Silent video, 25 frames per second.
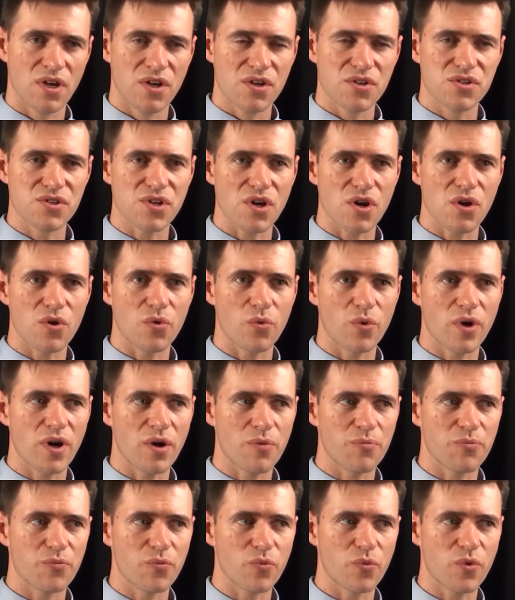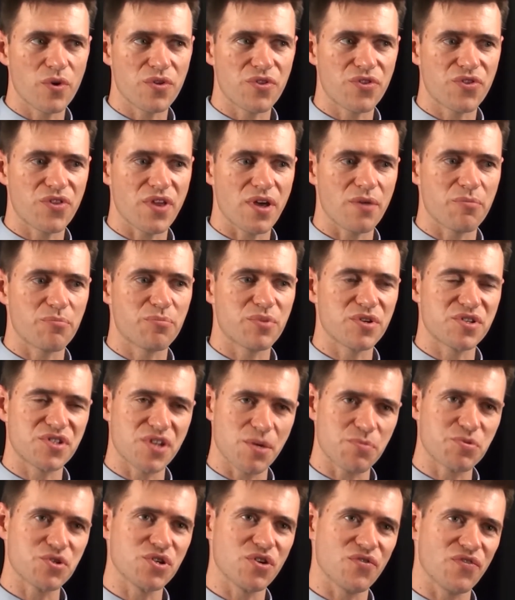So with
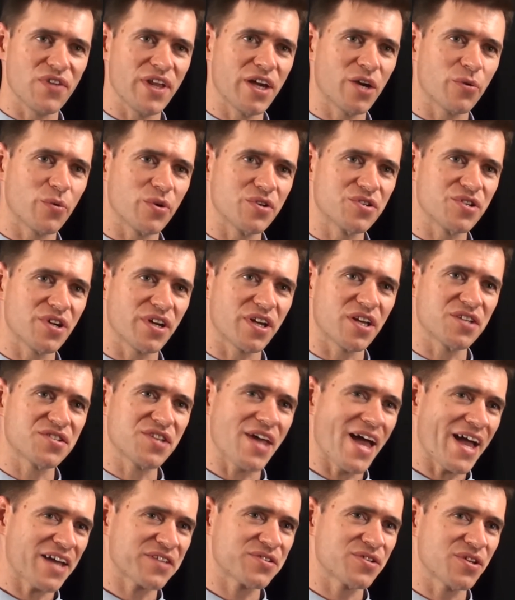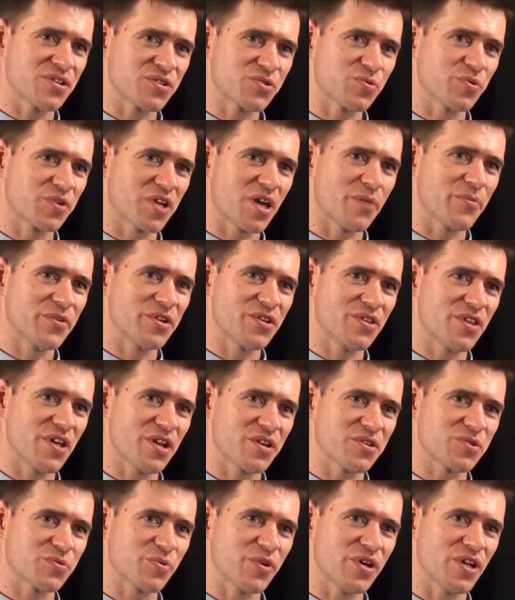perception of language, I guess accents would come into
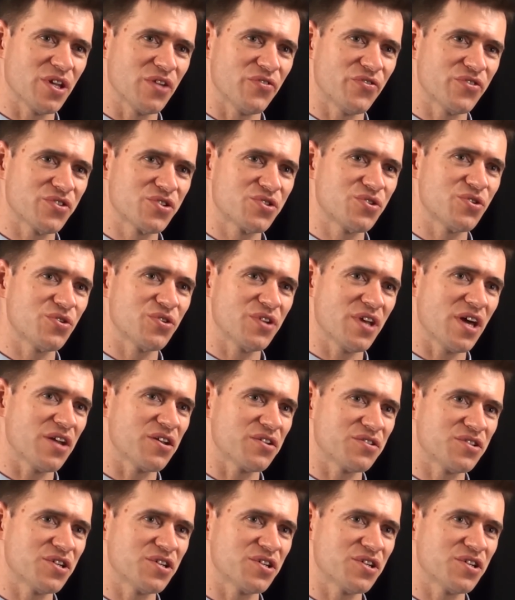that as well, if a student had a